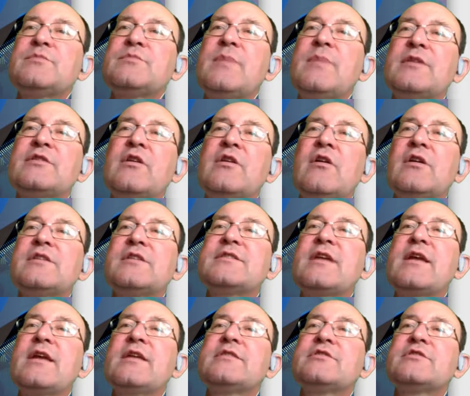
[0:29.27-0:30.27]

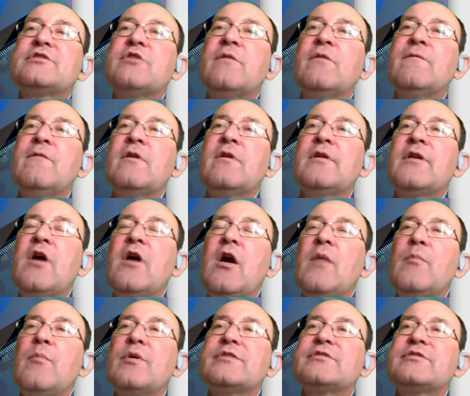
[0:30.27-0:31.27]
specializing in software and
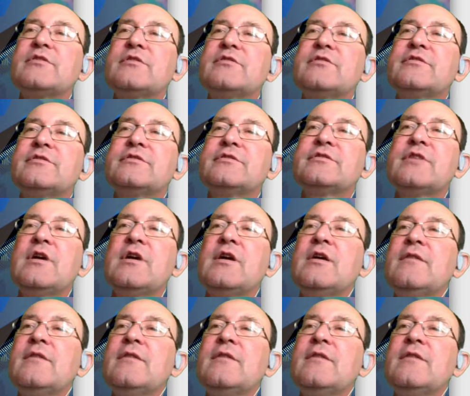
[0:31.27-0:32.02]
hardware solutions